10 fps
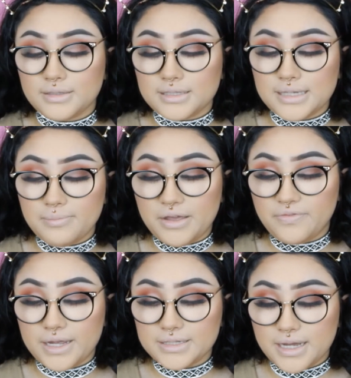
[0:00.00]
To set my
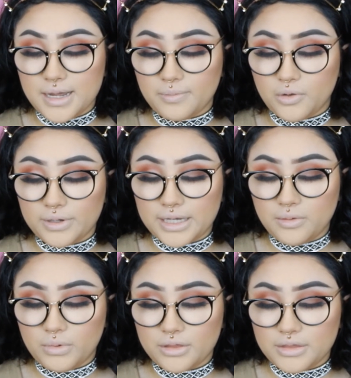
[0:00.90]
face, I'm going
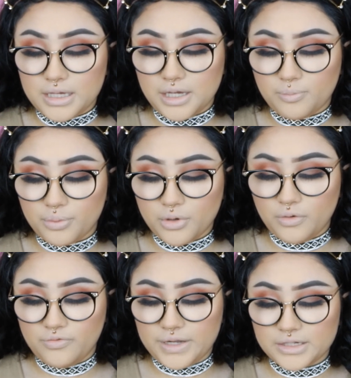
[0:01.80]
in with the
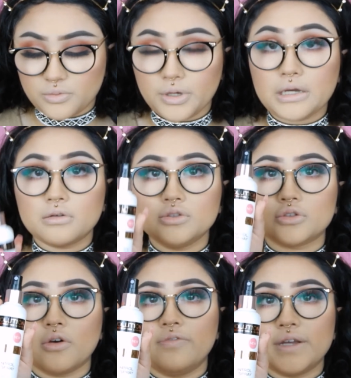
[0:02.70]
Pro Fix Oil
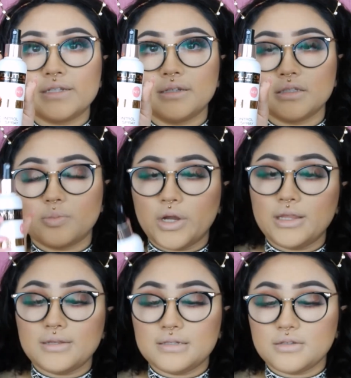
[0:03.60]
Control Fixing
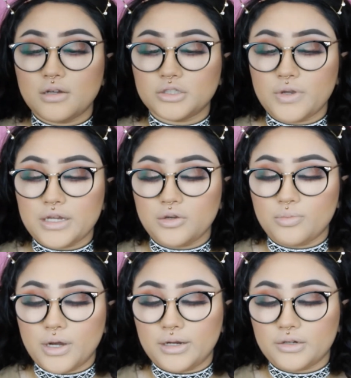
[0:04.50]
Spray. This is also a new
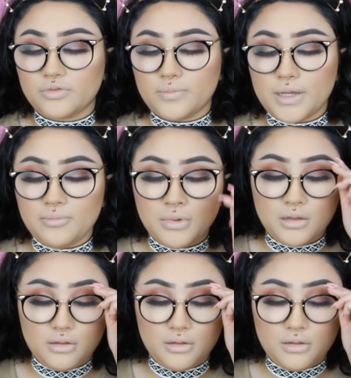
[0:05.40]
product from them.